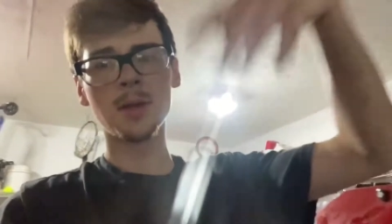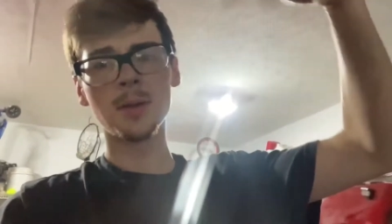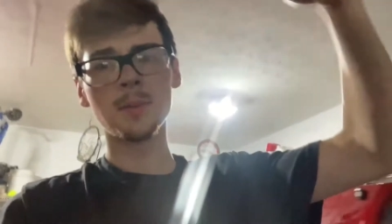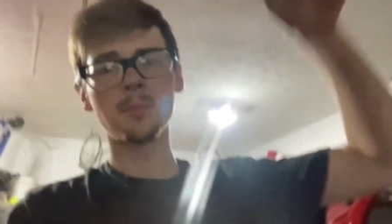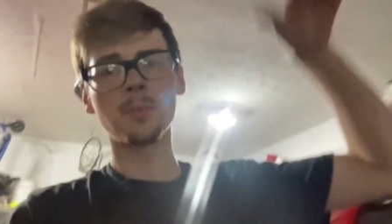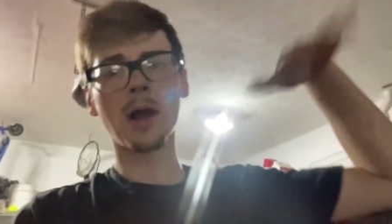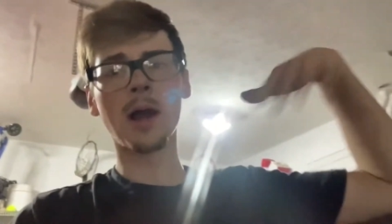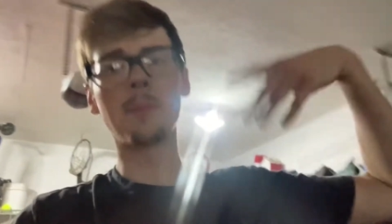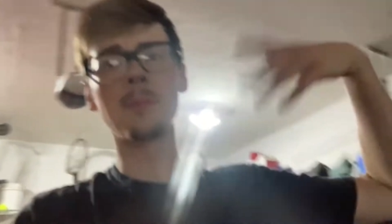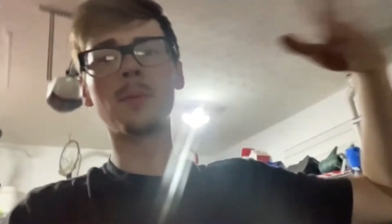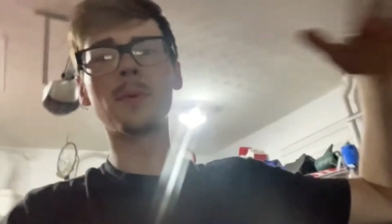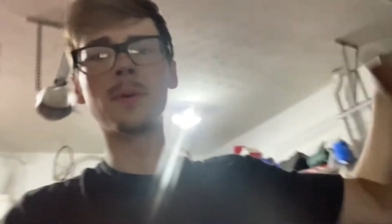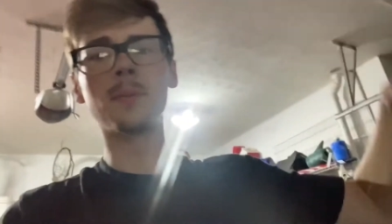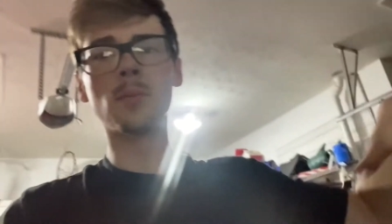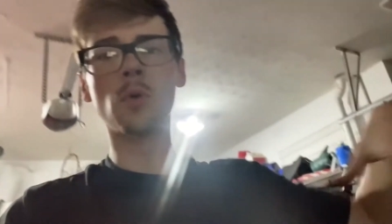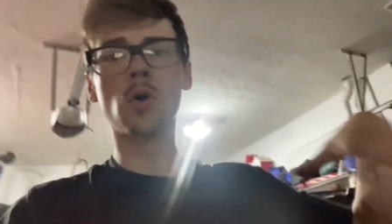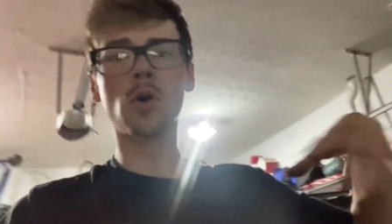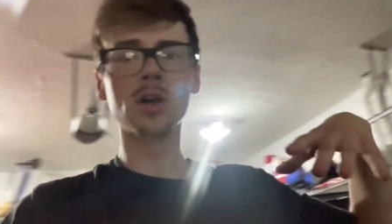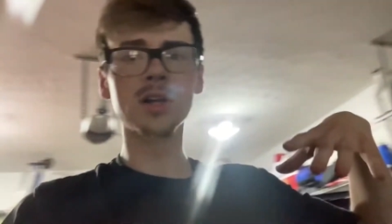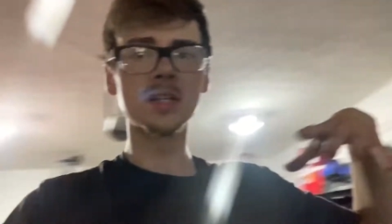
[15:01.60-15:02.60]
probably
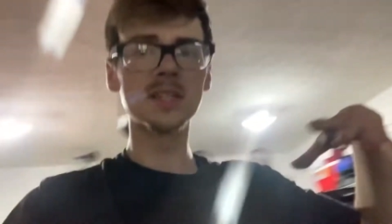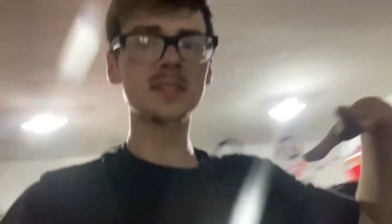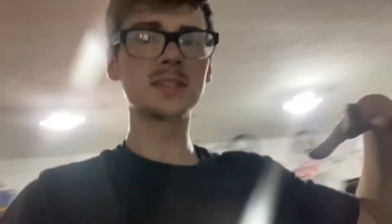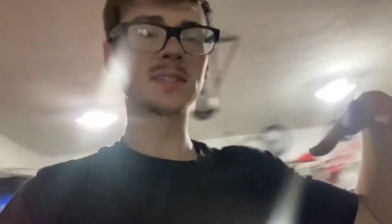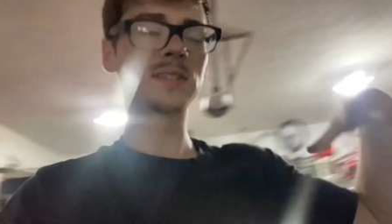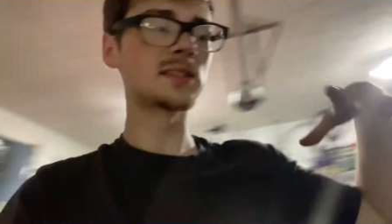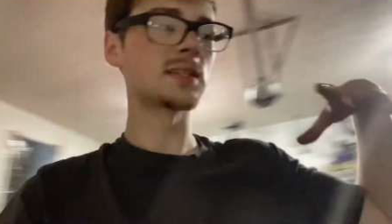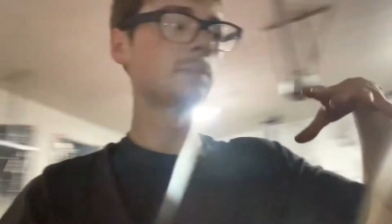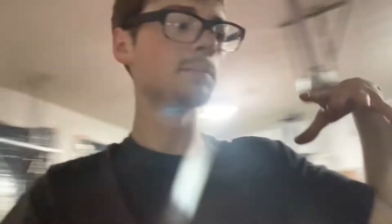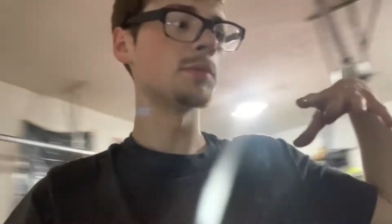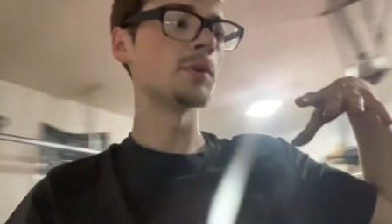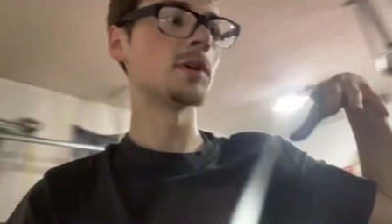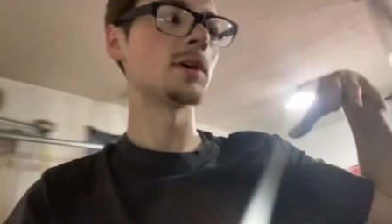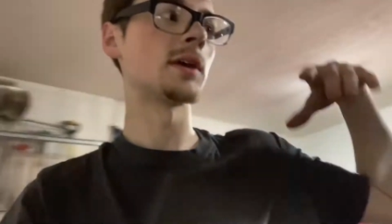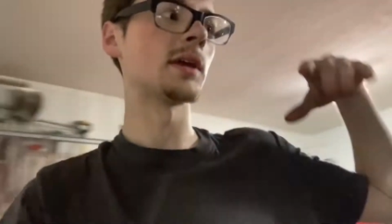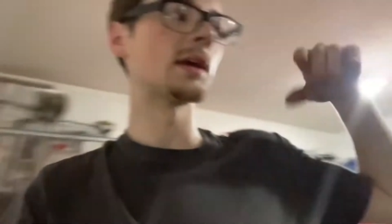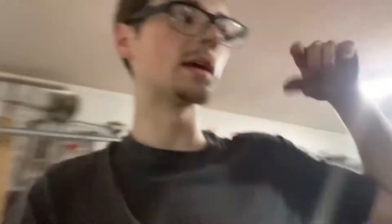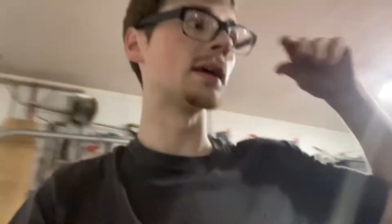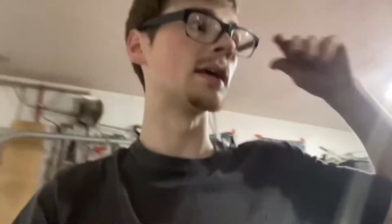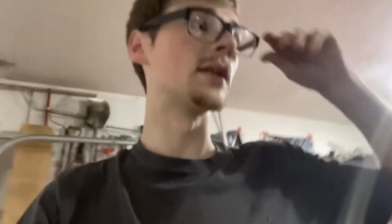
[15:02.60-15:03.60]
more disassembling
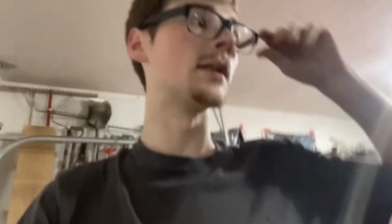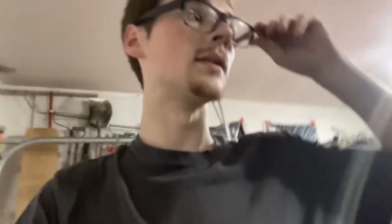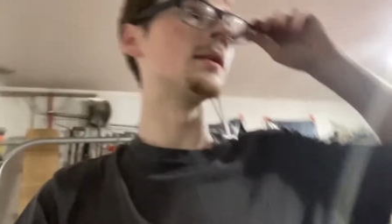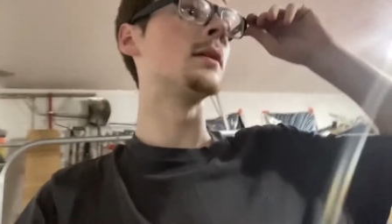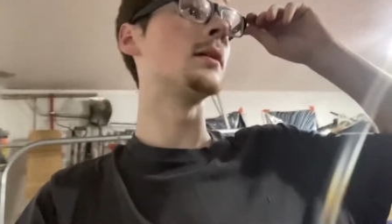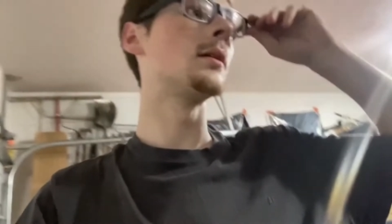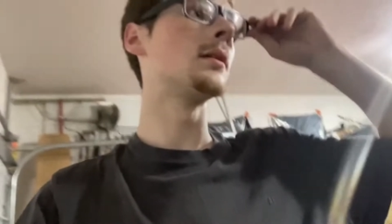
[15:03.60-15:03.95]
and